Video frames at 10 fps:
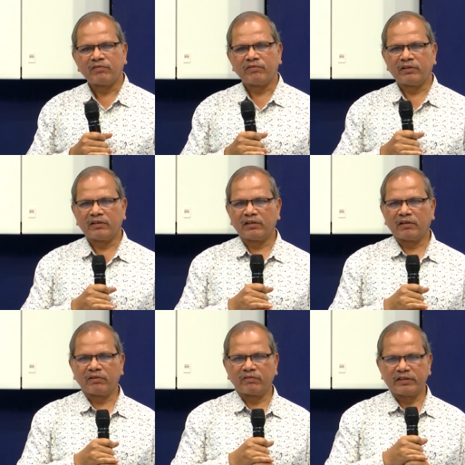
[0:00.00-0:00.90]

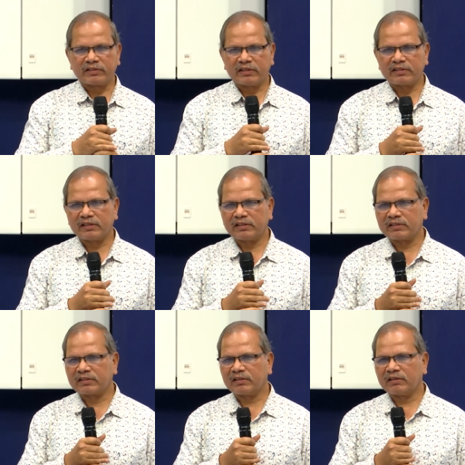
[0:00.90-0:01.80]
Our vice chancellor,
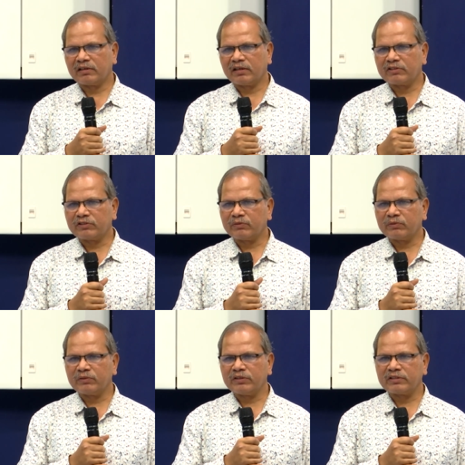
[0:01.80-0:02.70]
as you
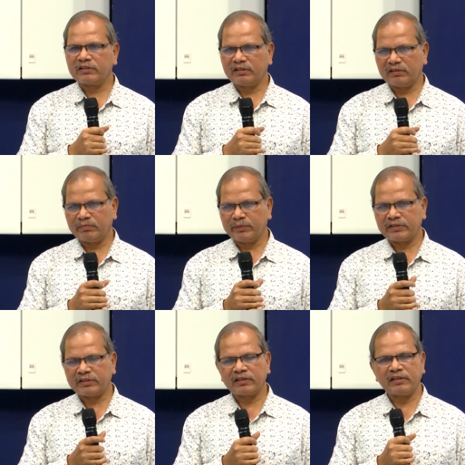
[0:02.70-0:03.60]
know, is the
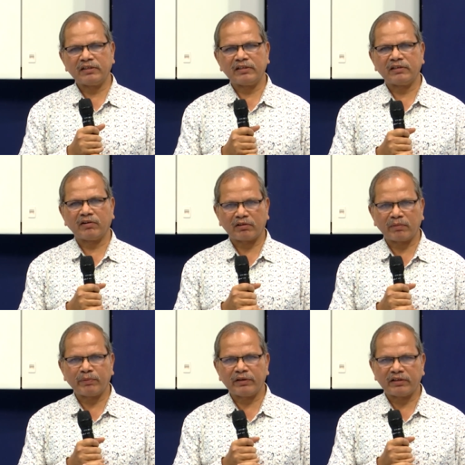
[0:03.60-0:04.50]
basically hockey
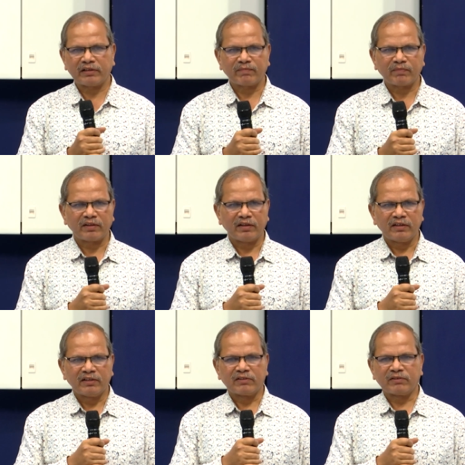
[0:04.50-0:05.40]
player,
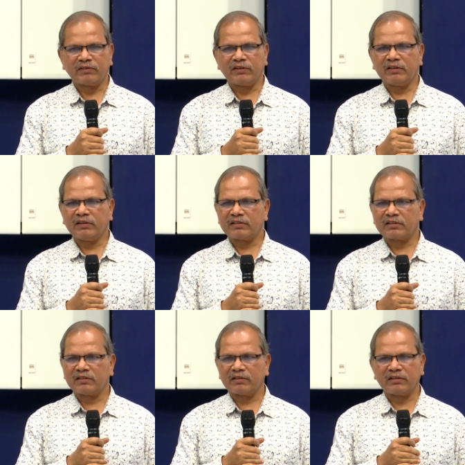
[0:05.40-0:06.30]
so he
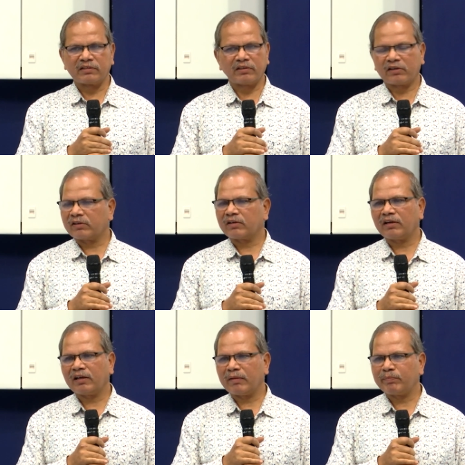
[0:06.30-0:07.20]
is not at all
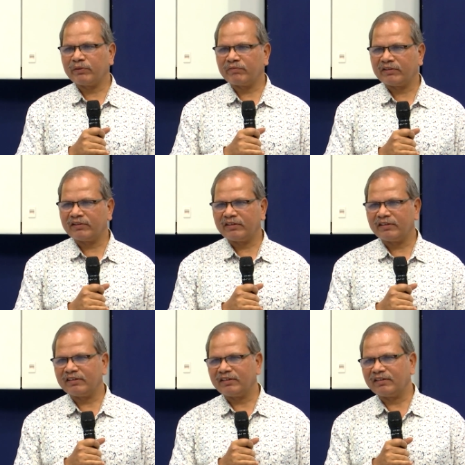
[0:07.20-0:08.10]
happy with
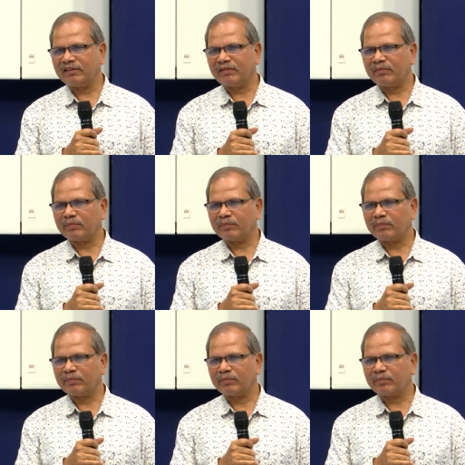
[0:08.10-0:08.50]
the